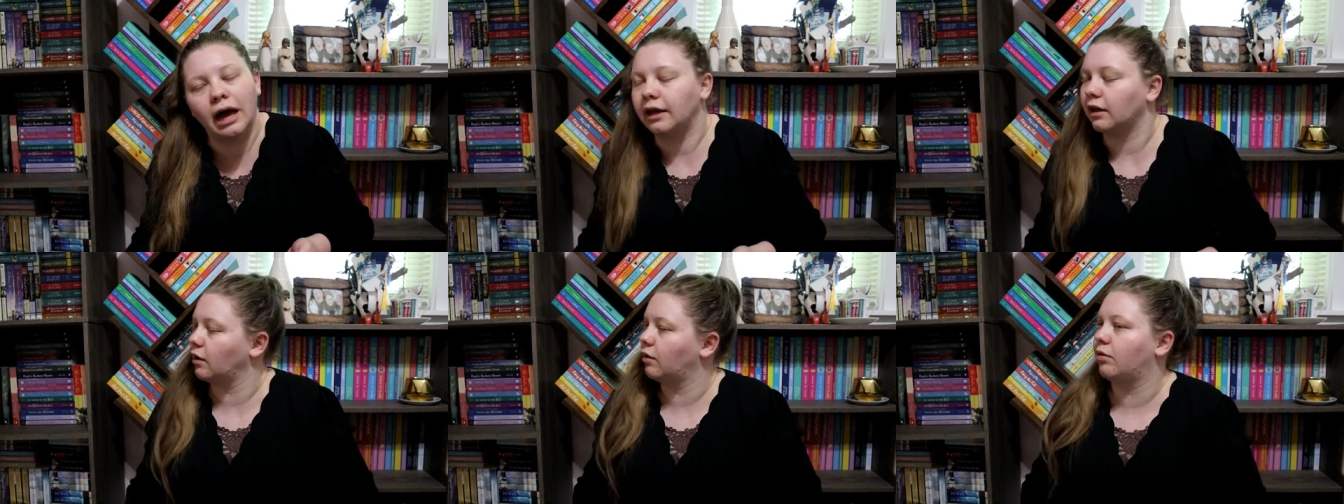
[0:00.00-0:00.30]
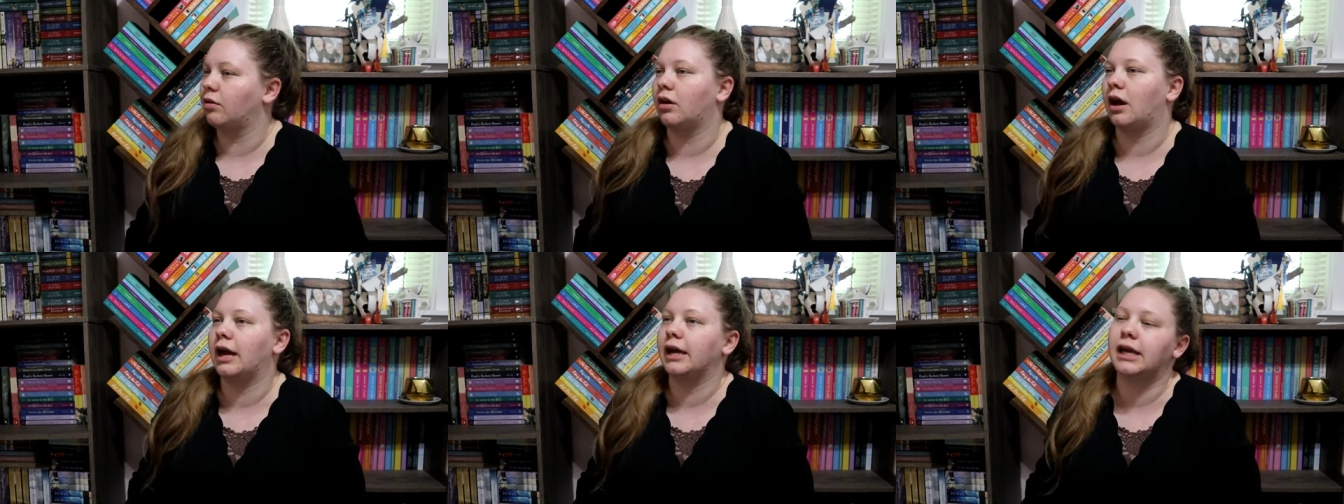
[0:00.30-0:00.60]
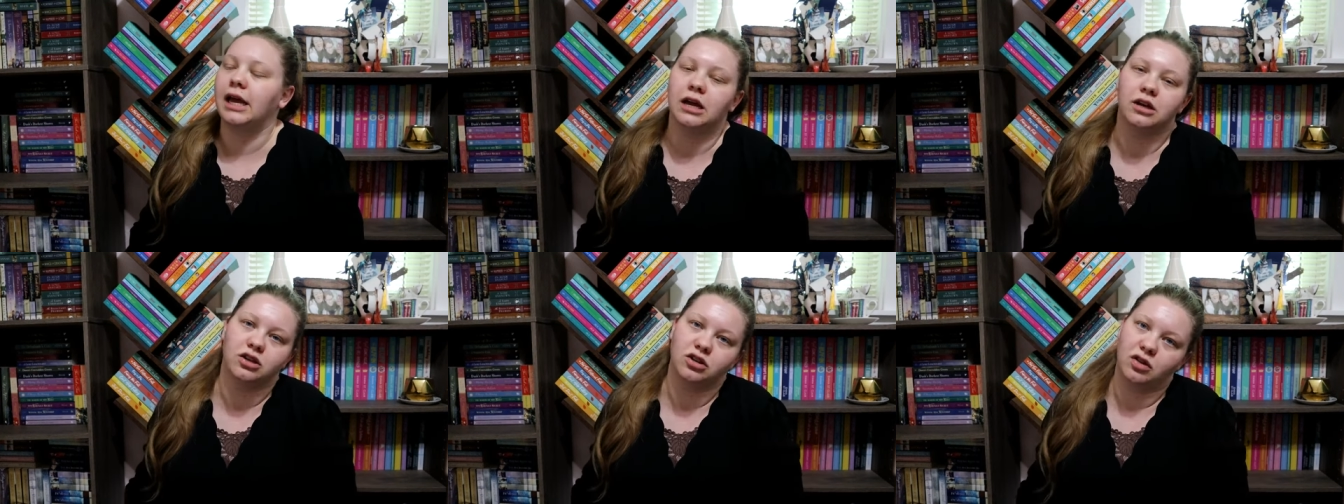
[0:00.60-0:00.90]
I, I
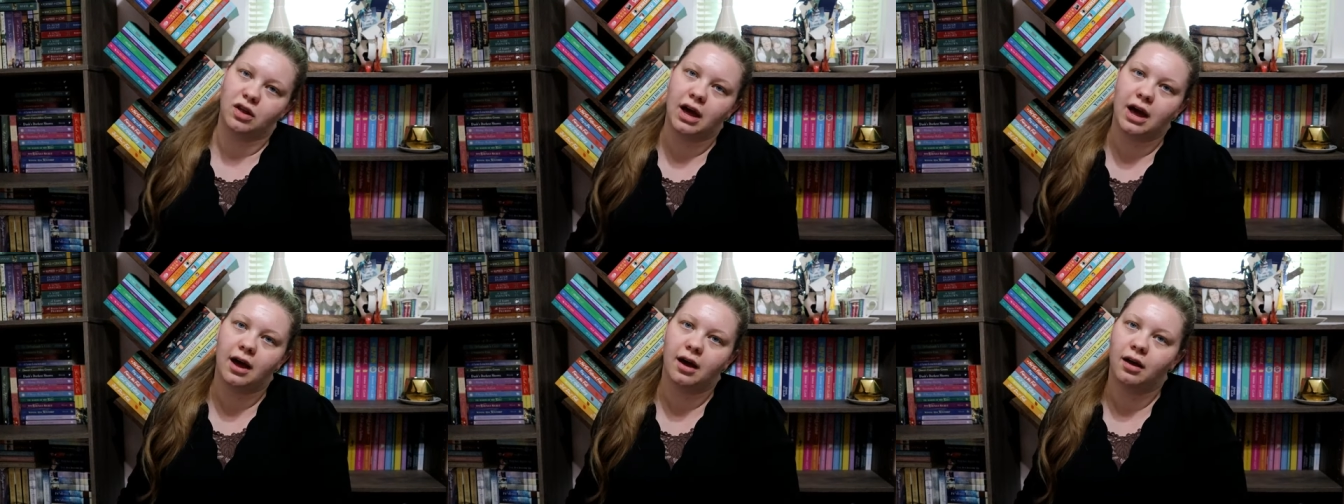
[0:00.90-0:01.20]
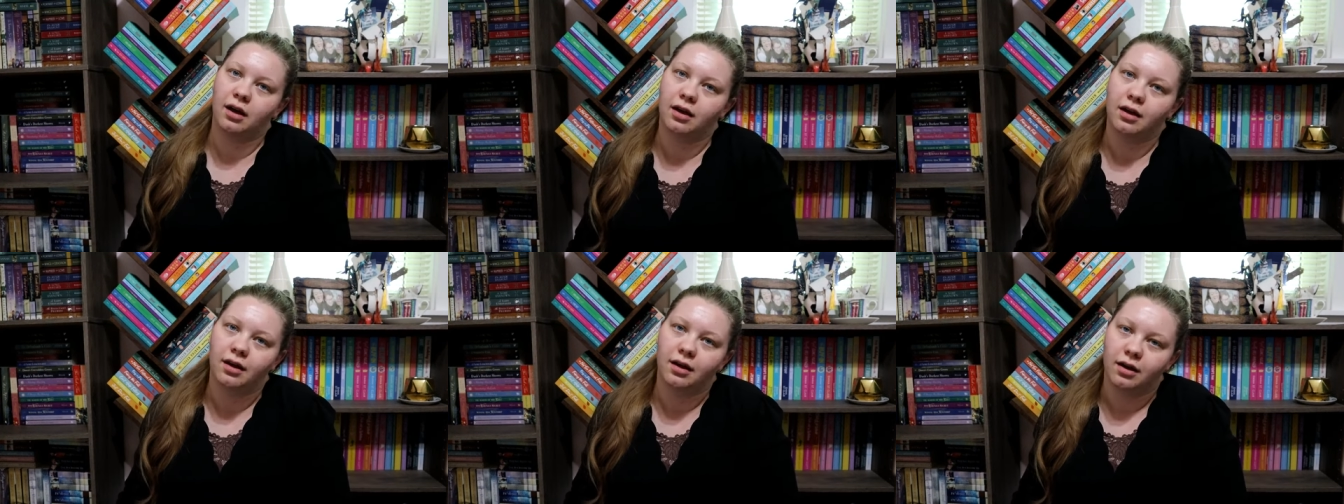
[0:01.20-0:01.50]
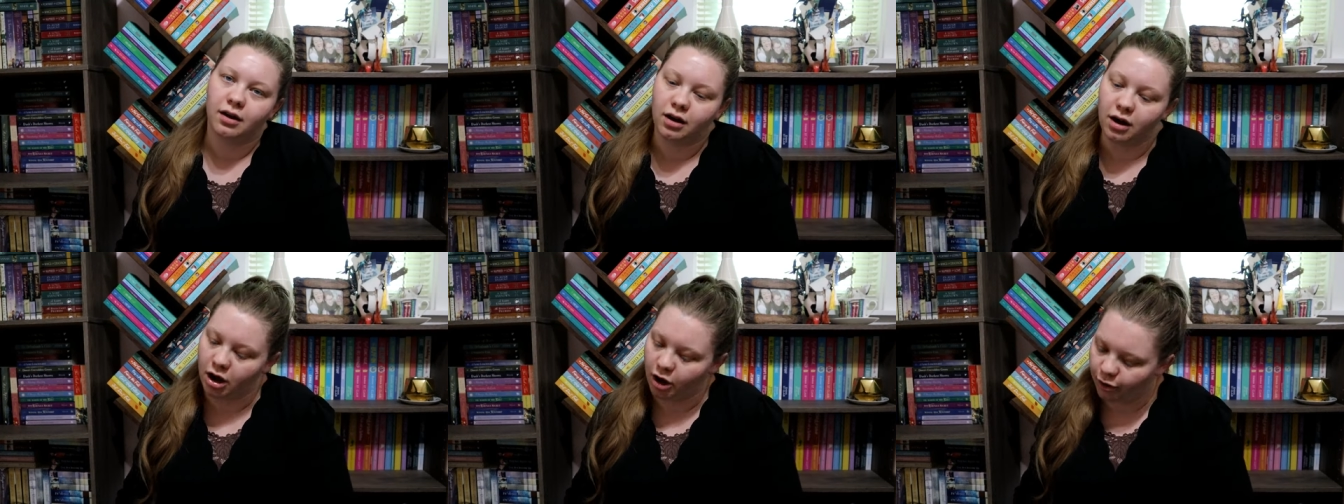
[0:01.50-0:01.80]
can't do that.
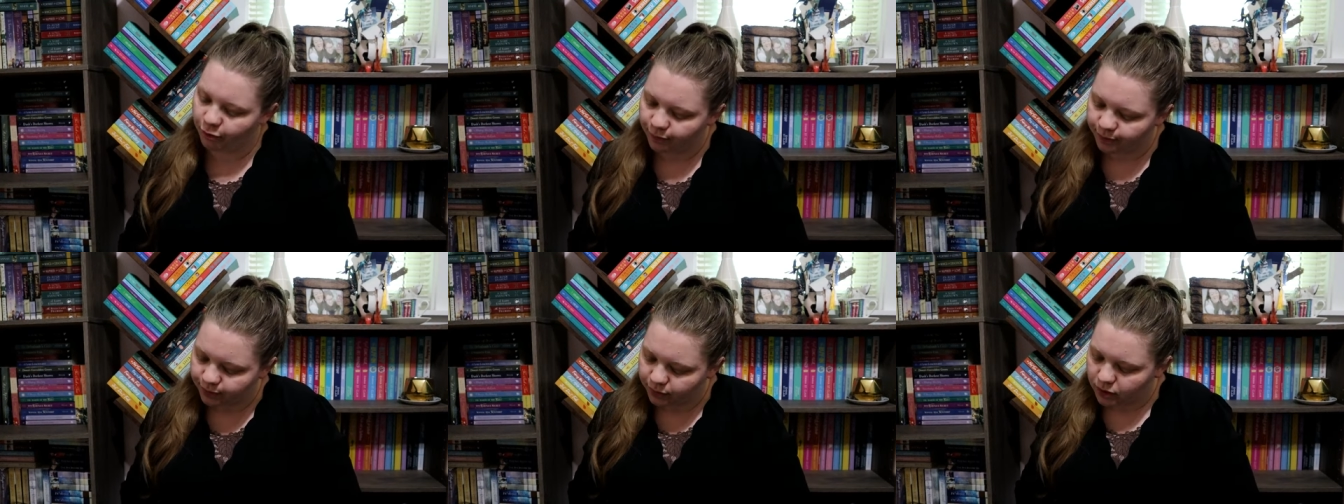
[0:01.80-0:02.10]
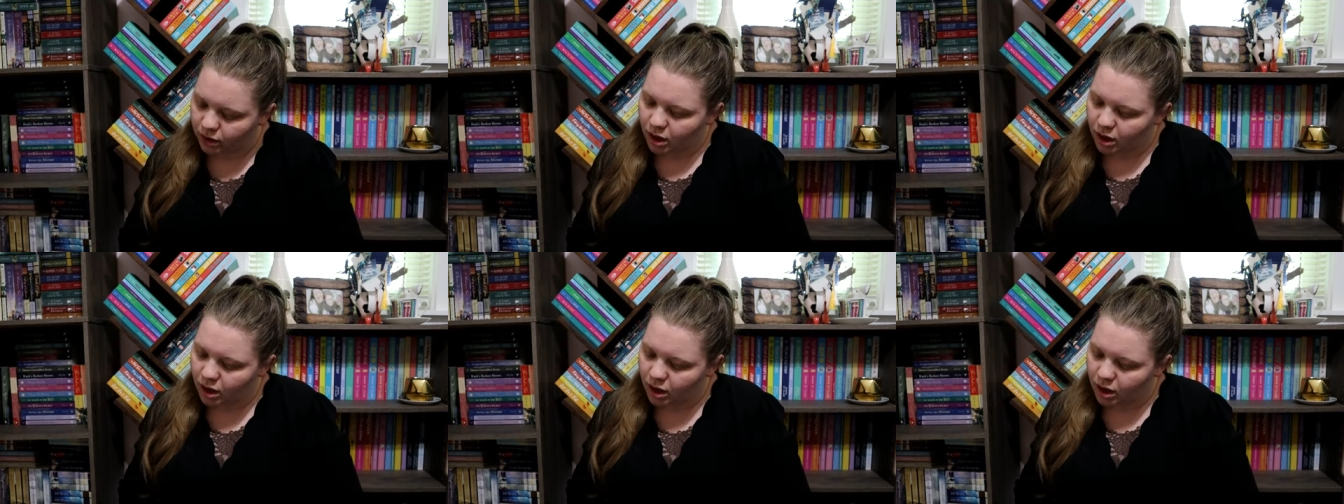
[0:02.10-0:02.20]
No.